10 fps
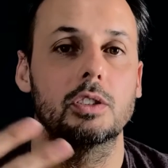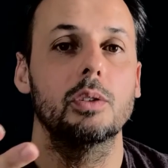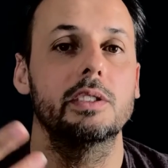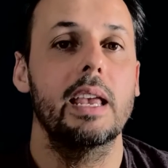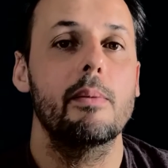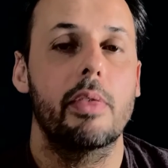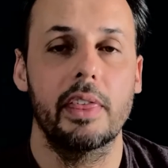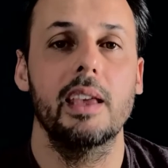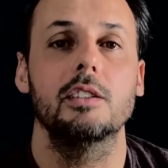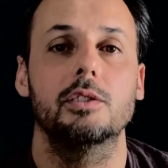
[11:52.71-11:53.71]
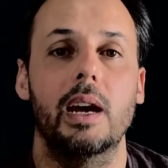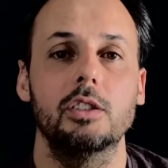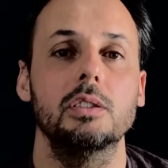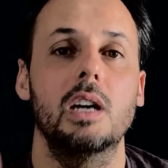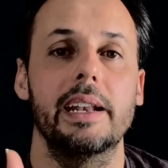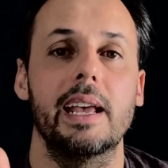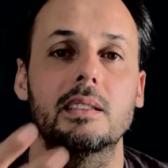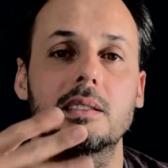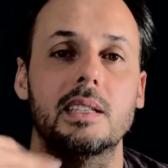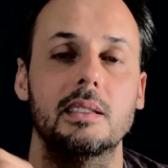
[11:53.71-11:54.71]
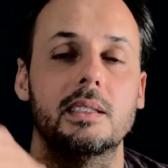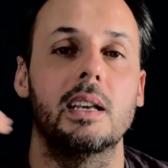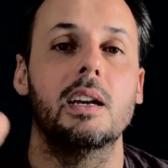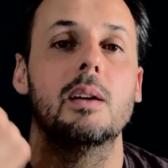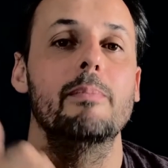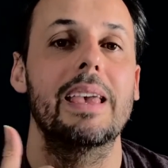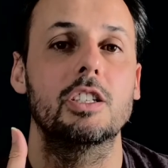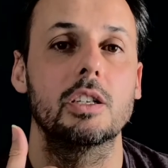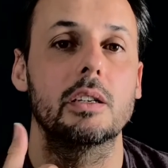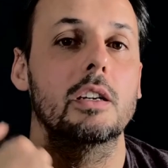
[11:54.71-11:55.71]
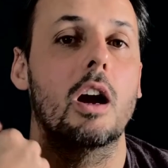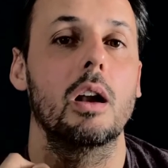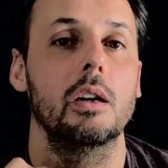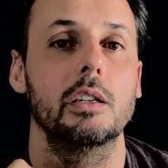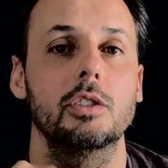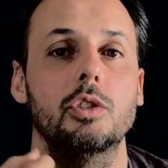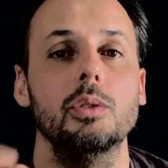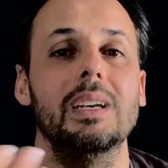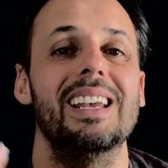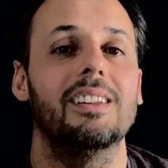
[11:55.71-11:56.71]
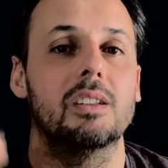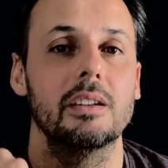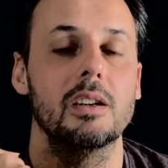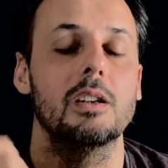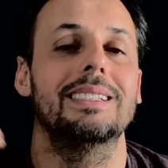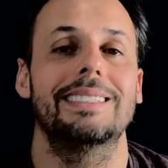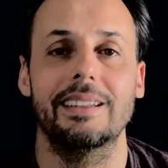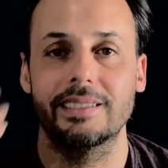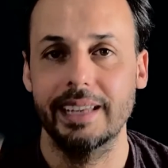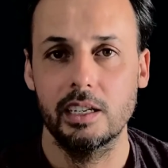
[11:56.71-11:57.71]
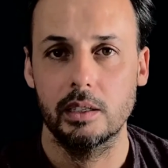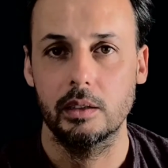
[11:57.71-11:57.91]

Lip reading: same thing, try to connect this major color to internal sensations.